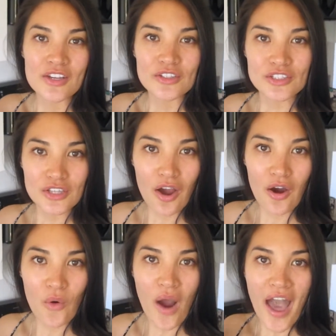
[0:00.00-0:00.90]

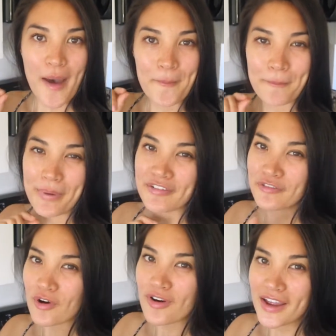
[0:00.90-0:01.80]
So
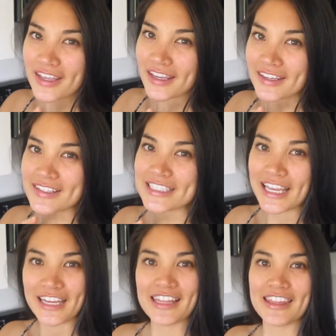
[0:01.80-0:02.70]
before I get into
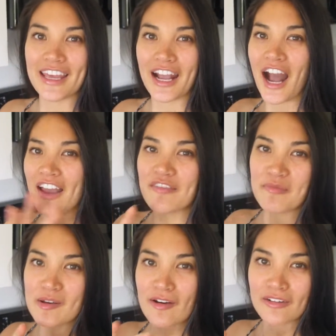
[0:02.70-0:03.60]
anything, I've
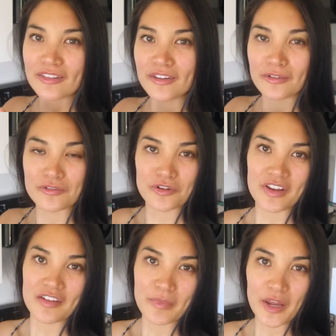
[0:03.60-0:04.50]
been on a little
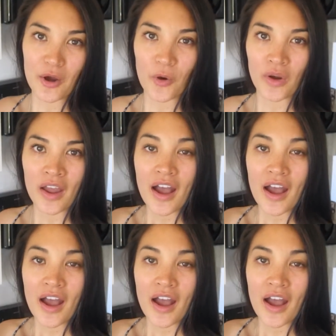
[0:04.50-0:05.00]
journey of my own.